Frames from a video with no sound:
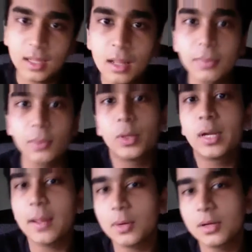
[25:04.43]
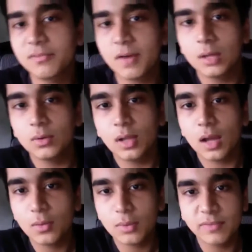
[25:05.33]
But were you able to follow
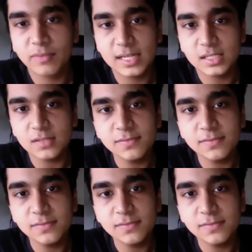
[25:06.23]
along with Vaishnav?